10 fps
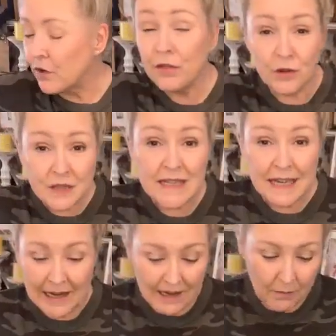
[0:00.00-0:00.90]

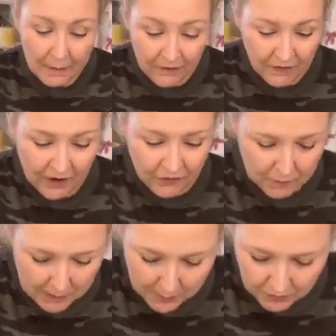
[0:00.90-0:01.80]
4:13, my
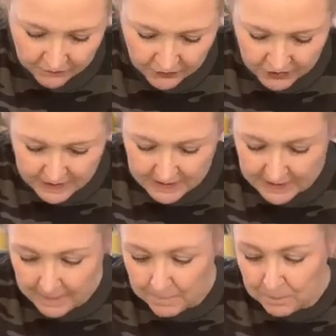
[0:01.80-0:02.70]
favorite Bible verse.
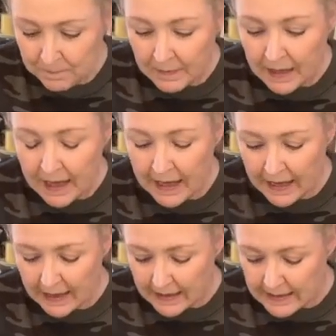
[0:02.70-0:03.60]

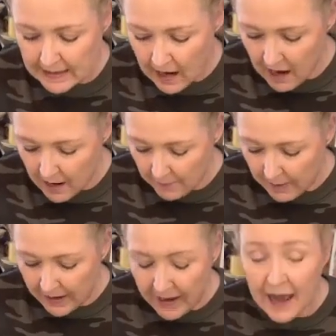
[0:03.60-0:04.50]
And
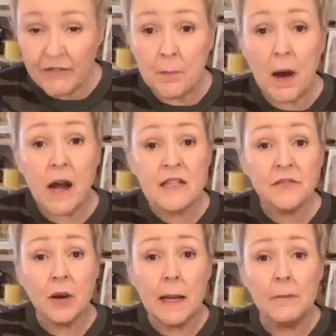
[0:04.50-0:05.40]
I have a box
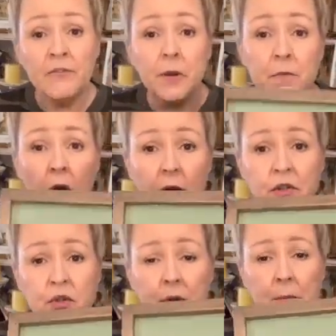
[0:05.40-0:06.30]
frame from
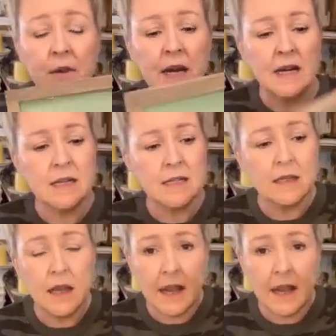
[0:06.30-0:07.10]
Dollar Tree Plus,